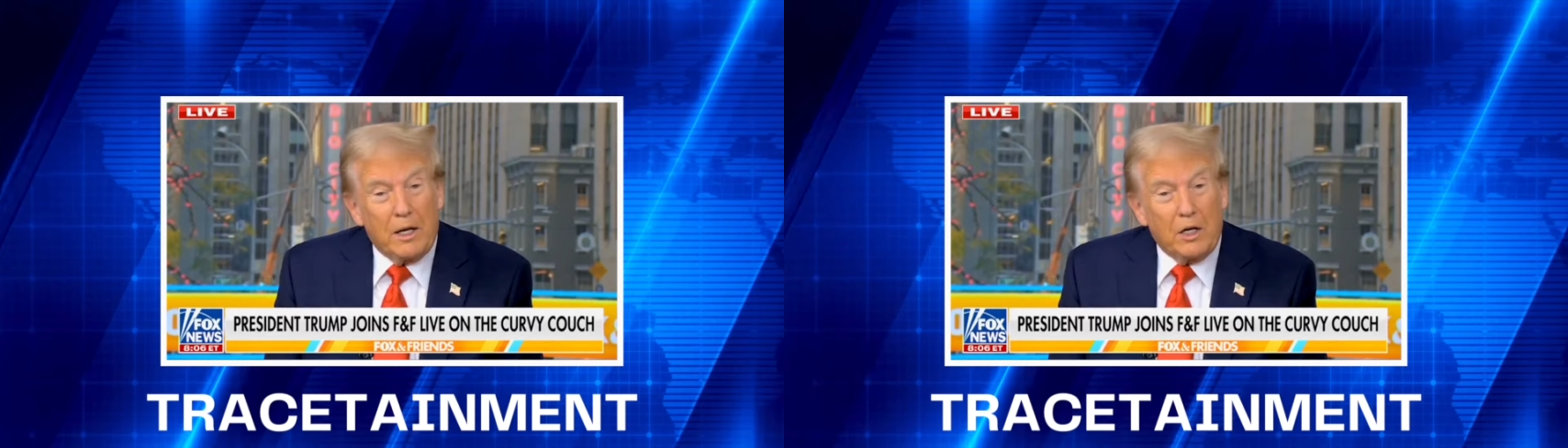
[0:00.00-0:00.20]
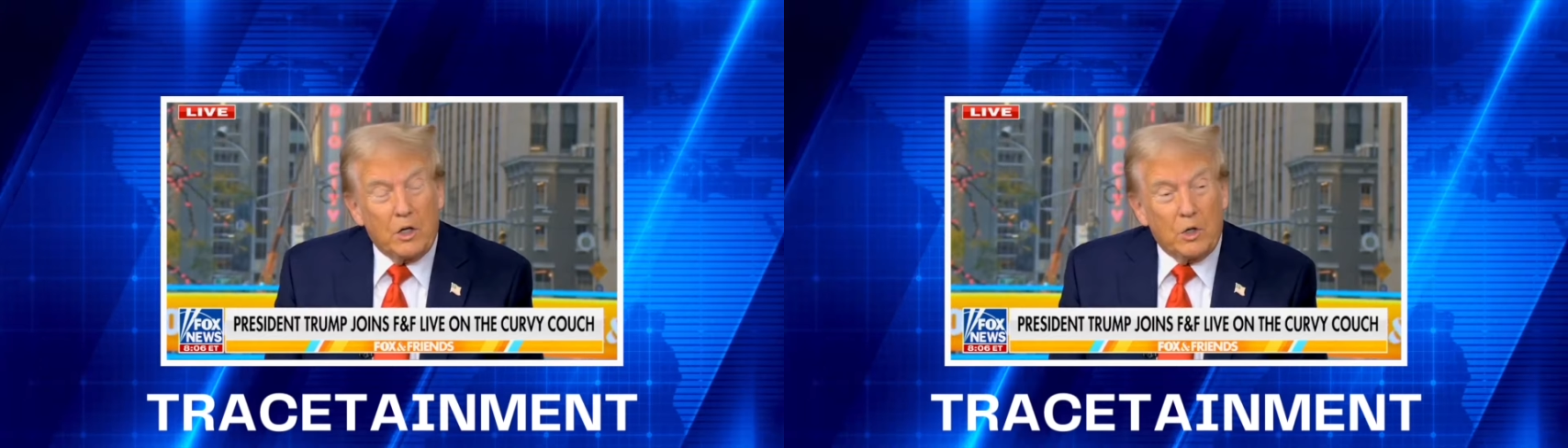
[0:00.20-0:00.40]
a
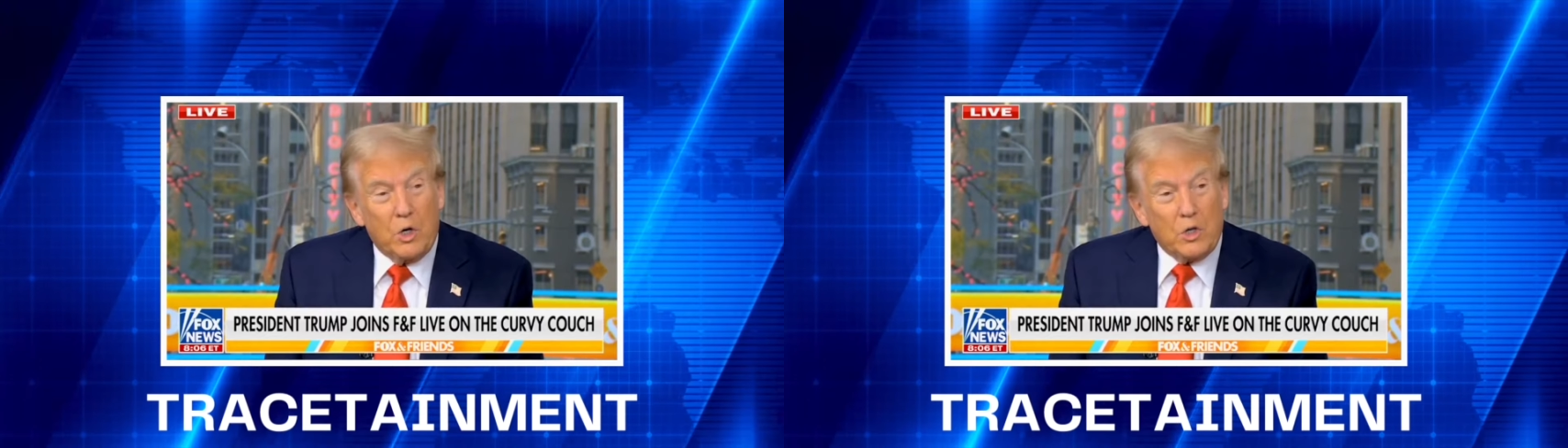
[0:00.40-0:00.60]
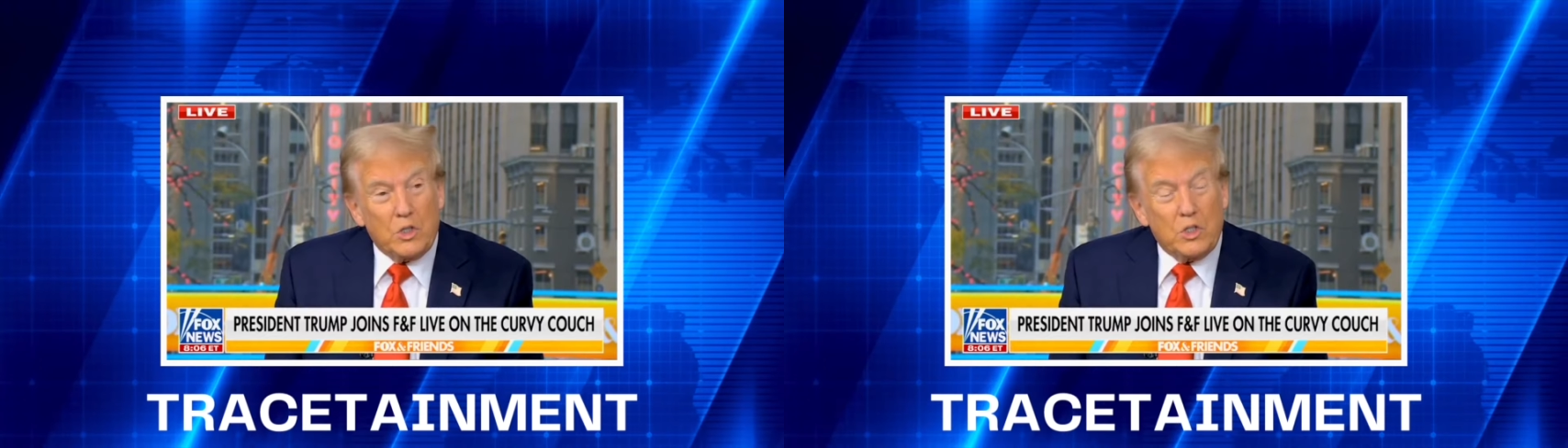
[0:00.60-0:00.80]
lot of good
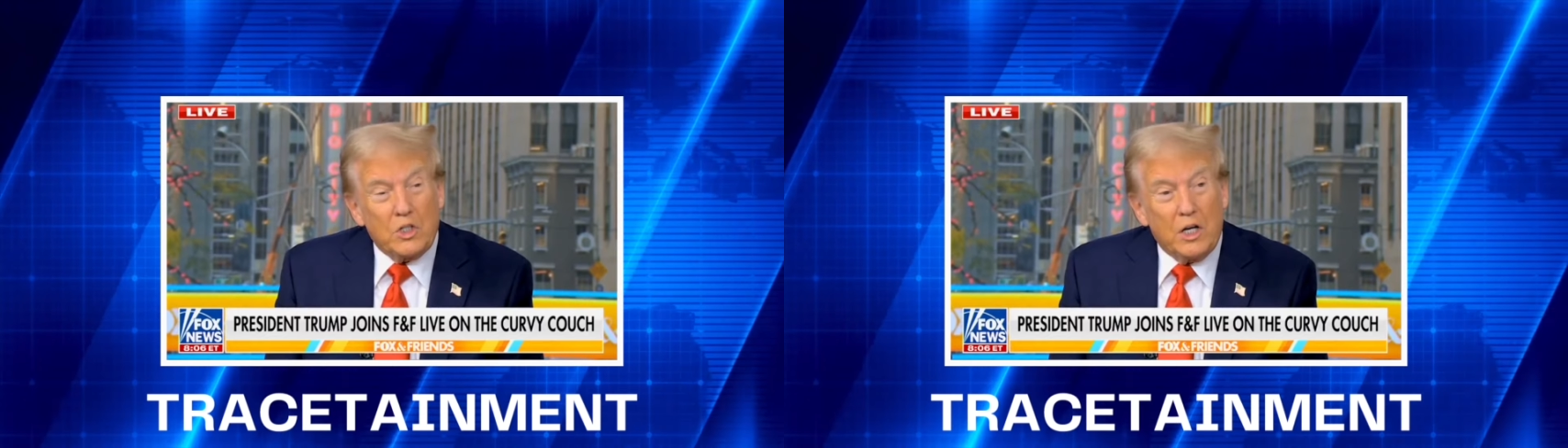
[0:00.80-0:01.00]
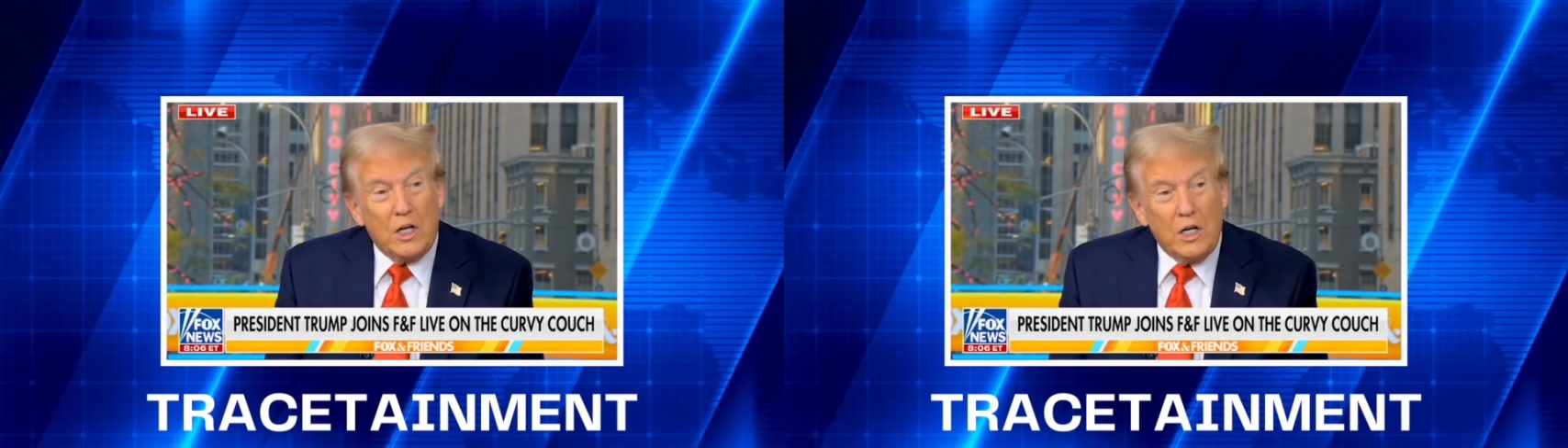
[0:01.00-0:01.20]

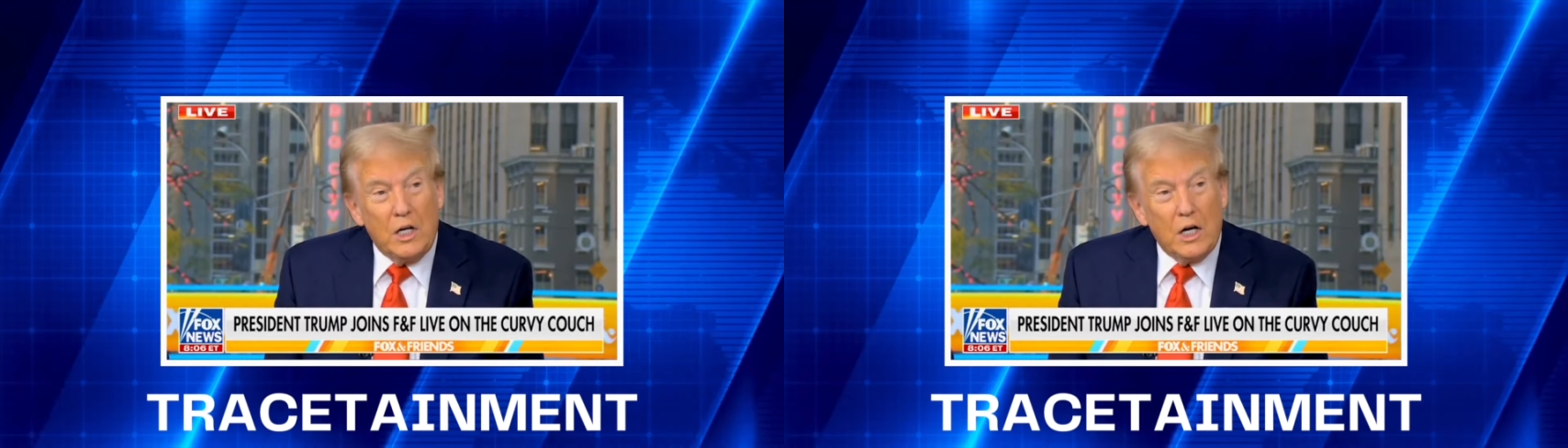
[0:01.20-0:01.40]
causes. And